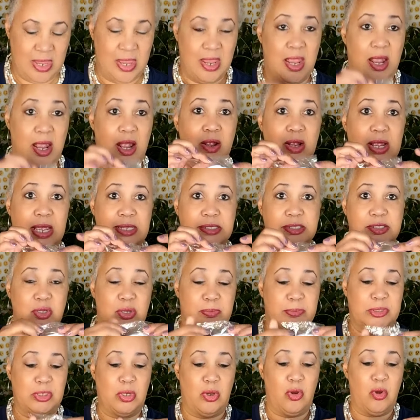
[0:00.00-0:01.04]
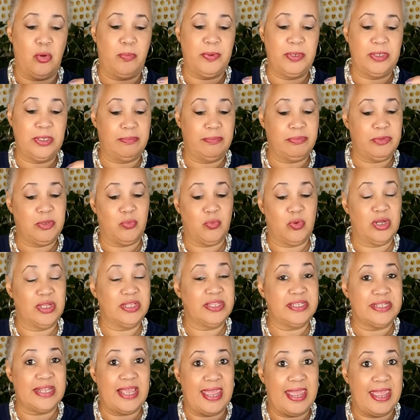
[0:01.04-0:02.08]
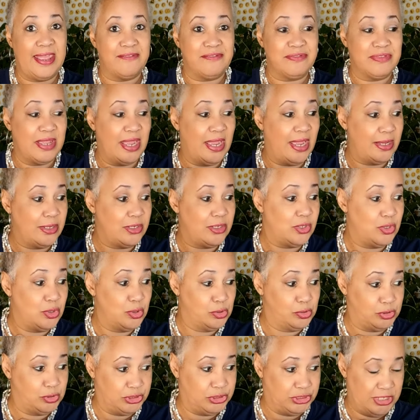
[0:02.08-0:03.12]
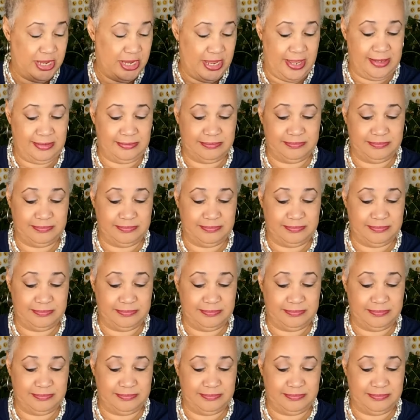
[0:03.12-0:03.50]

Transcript: All right, so I'm going to open up the one that I have not used yet.